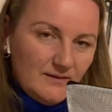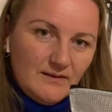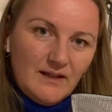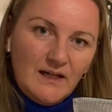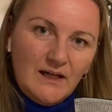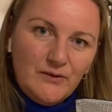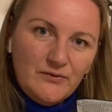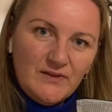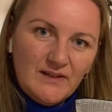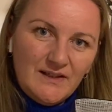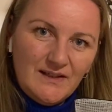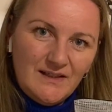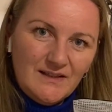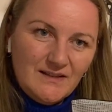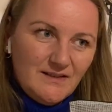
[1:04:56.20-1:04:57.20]
After I
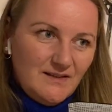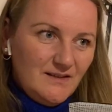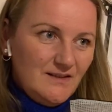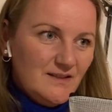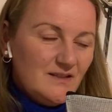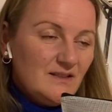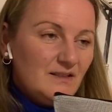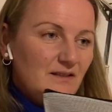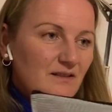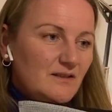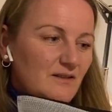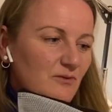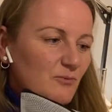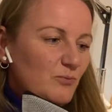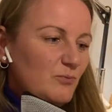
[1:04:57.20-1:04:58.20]
had these
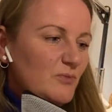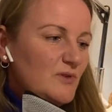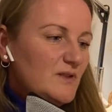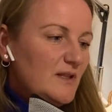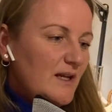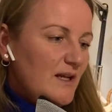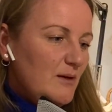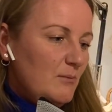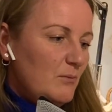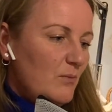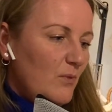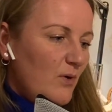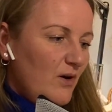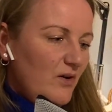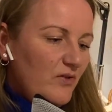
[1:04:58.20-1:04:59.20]
damn
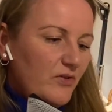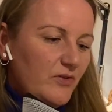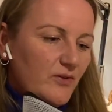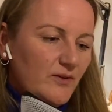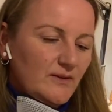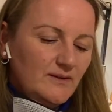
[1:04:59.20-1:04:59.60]
moth,